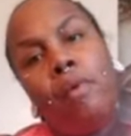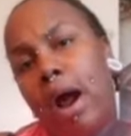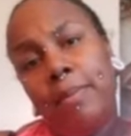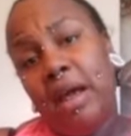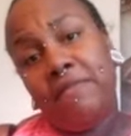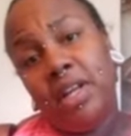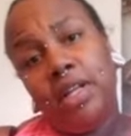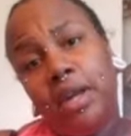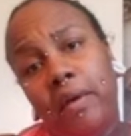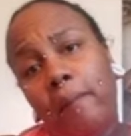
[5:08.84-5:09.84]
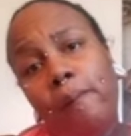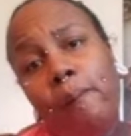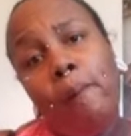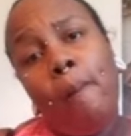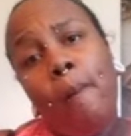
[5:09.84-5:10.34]
not feeling it
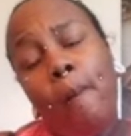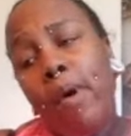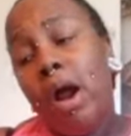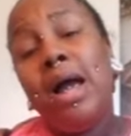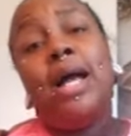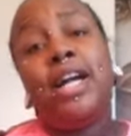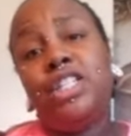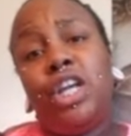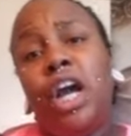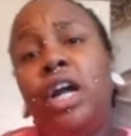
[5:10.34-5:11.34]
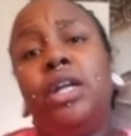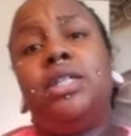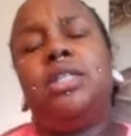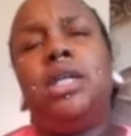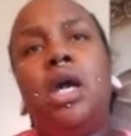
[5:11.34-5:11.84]
because it
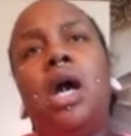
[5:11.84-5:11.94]
hurts.